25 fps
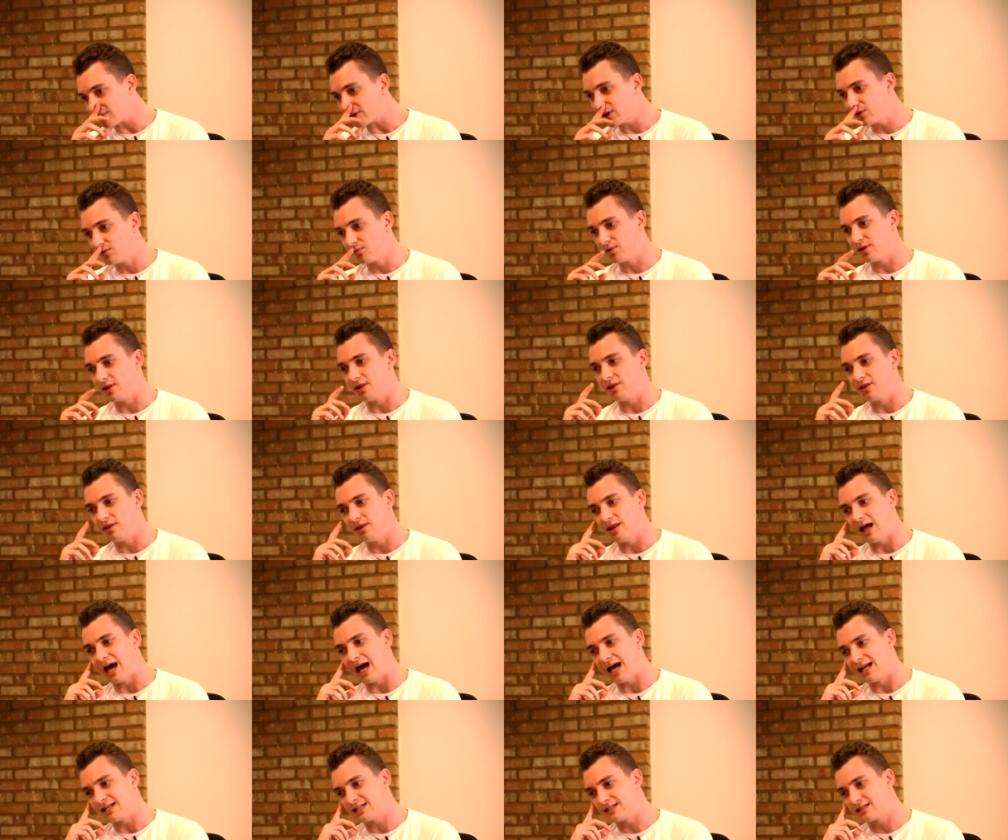with
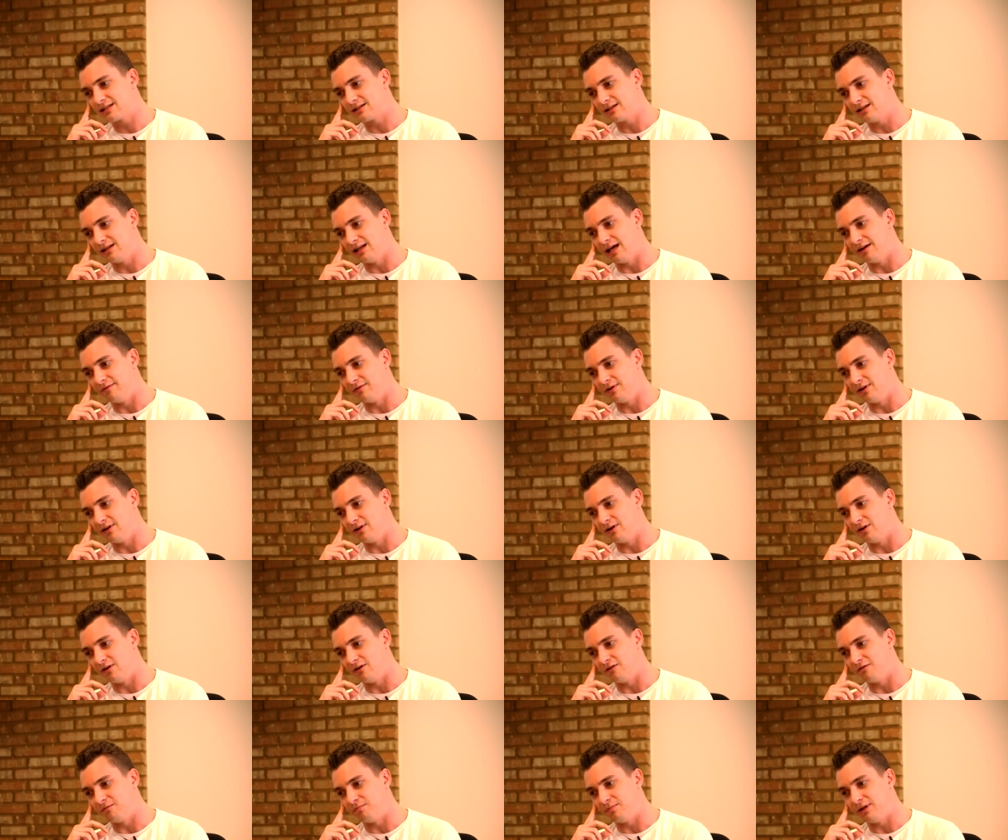that level
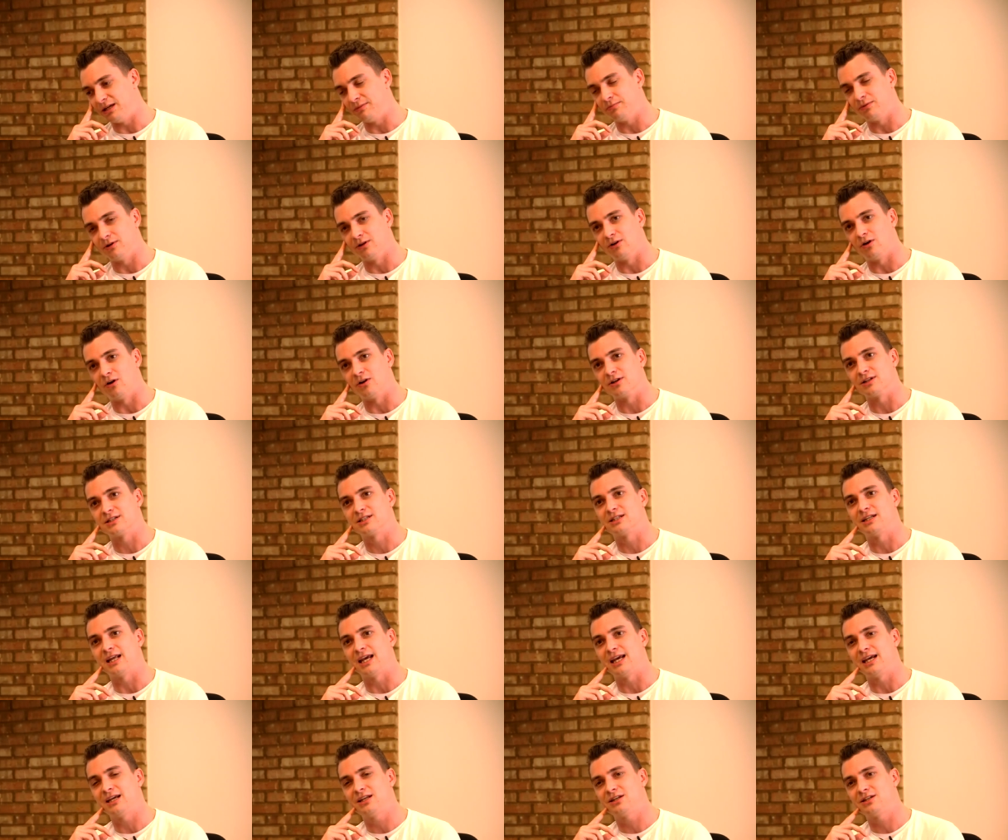of people on
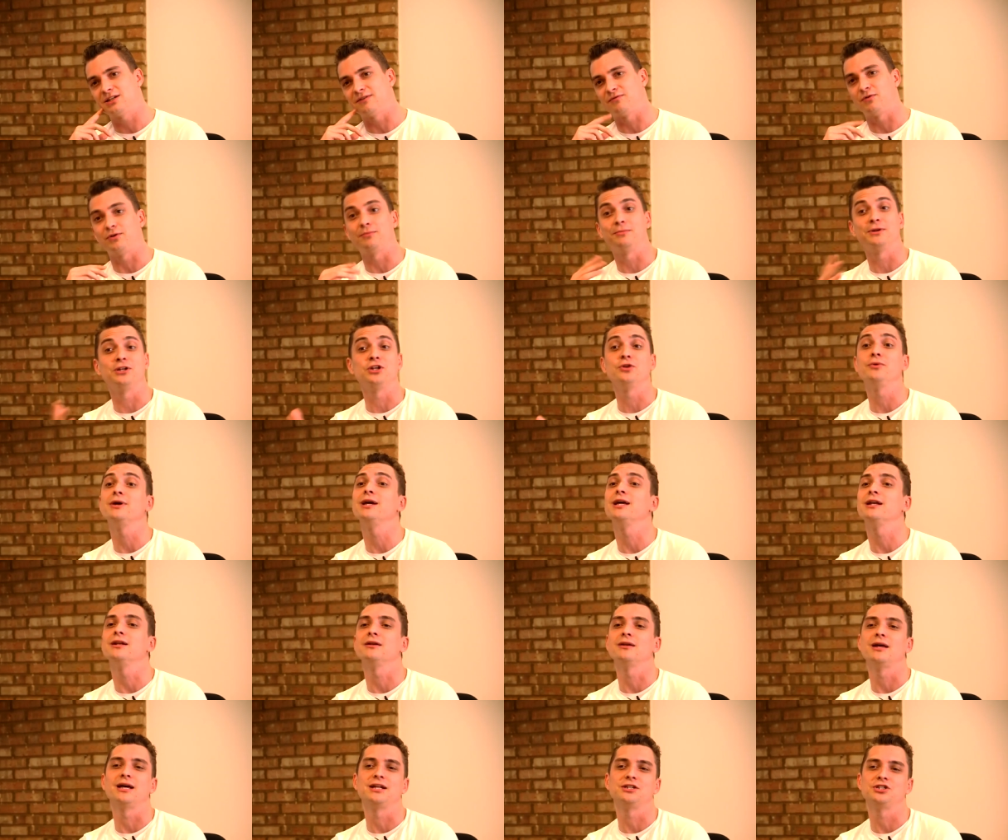stage, if we've been doing
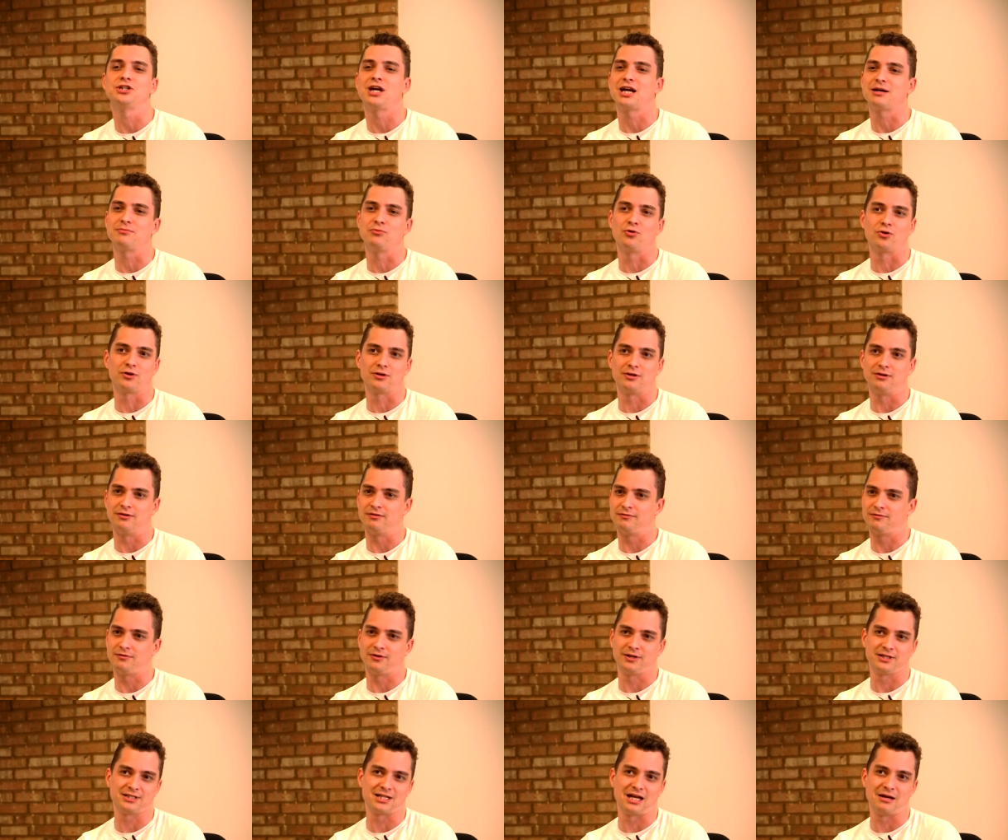it at Jack Morton,
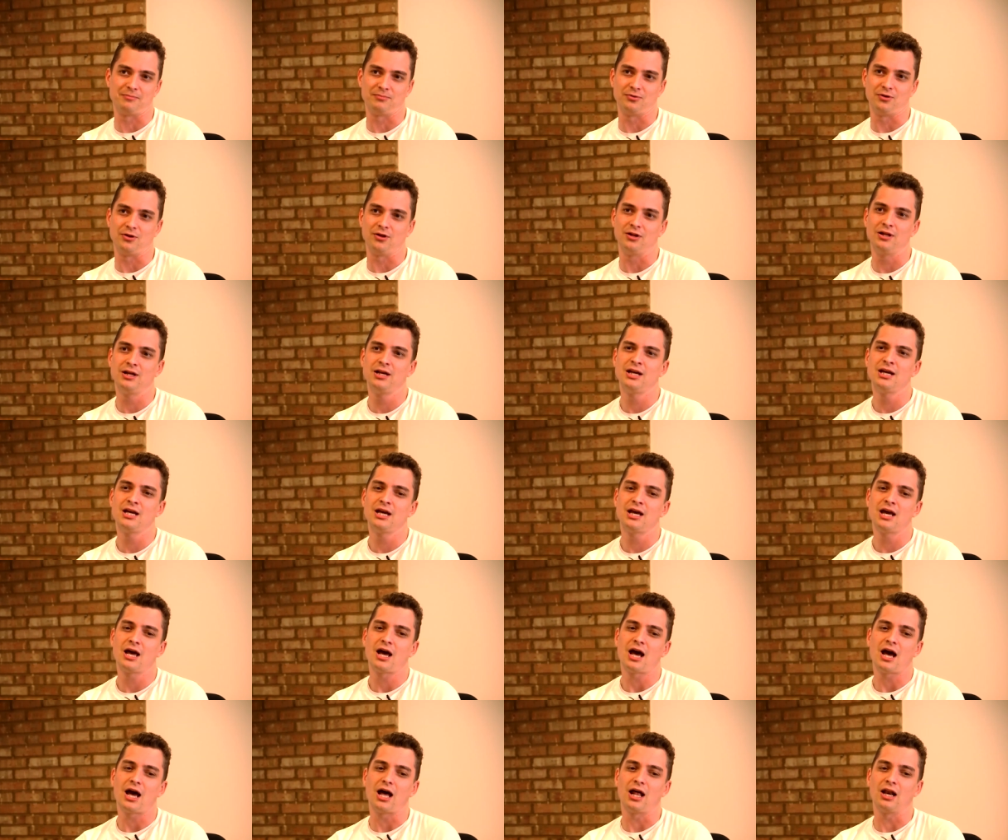for example,
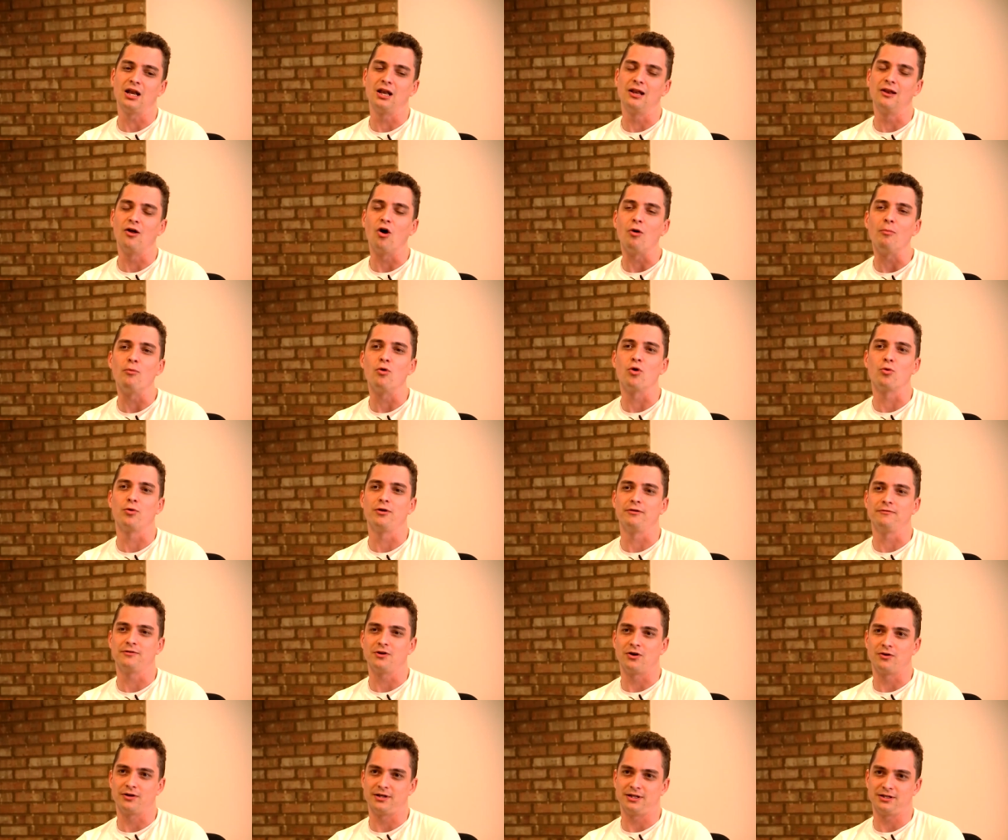a lot more would
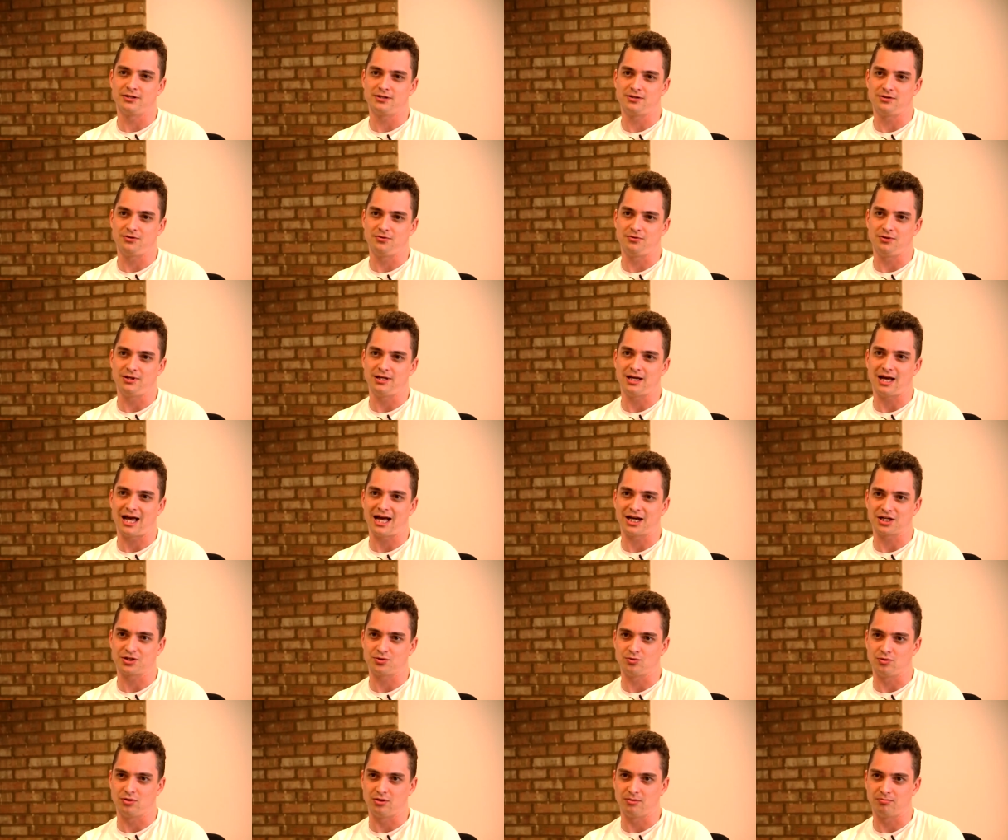have gone into the
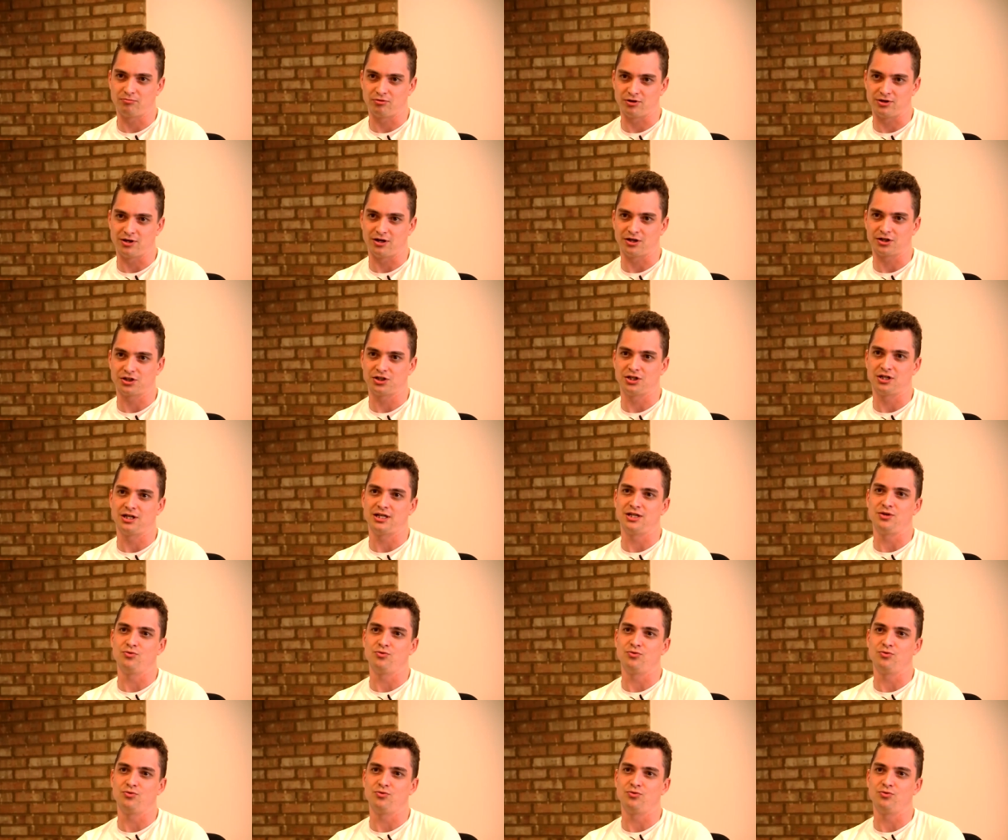actual production.